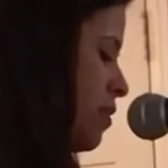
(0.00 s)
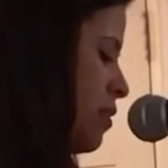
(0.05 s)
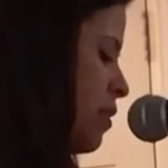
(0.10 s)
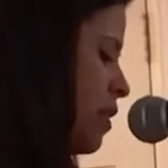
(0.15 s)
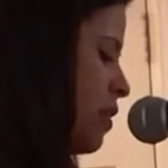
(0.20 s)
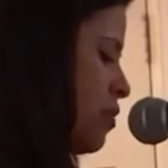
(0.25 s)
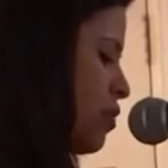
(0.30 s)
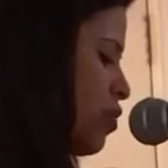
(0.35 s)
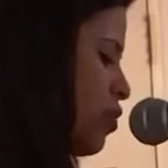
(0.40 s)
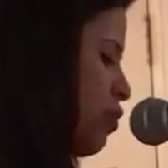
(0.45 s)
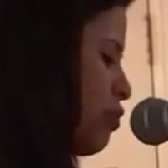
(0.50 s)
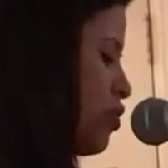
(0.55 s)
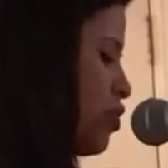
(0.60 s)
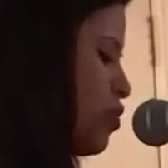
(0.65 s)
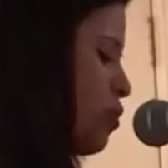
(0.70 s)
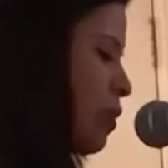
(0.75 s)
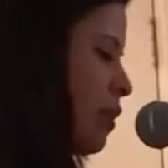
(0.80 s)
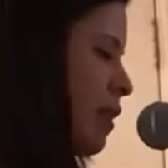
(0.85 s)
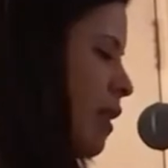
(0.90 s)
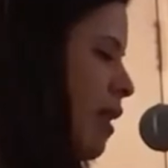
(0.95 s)
and don't
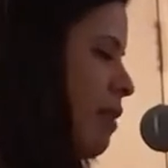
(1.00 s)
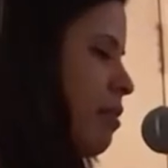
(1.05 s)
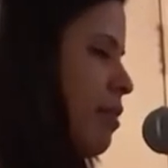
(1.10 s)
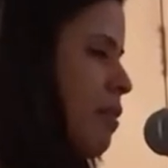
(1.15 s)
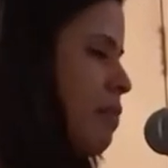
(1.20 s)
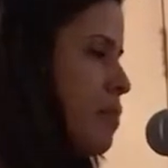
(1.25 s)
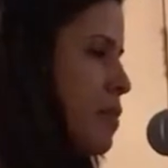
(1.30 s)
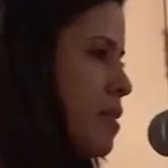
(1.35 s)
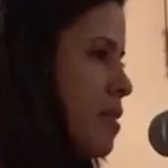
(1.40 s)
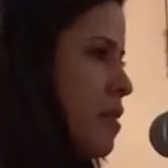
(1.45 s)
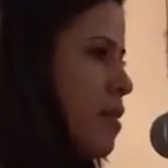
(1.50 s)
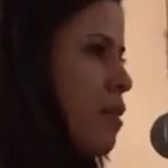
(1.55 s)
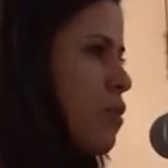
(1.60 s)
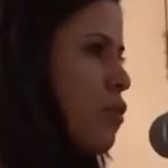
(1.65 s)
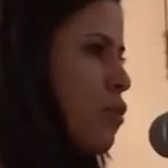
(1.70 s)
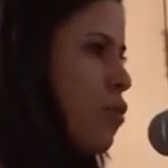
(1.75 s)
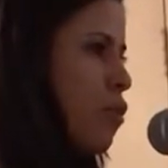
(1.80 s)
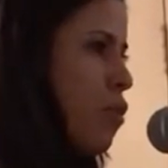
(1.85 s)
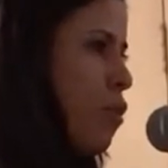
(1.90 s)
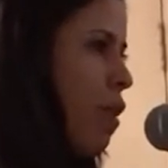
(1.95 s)
you let them see
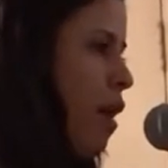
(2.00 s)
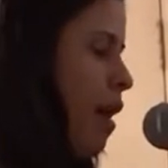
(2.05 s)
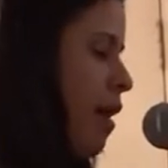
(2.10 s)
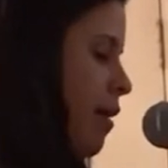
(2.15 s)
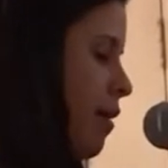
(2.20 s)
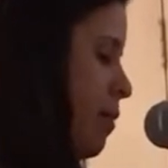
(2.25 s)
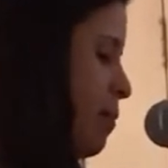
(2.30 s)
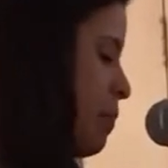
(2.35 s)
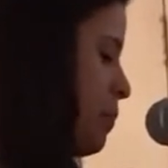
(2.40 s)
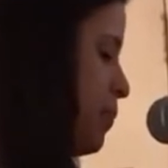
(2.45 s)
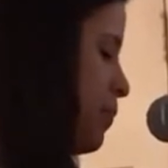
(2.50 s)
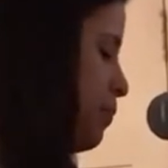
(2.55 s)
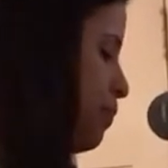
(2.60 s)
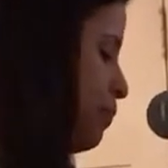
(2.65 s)
you cry.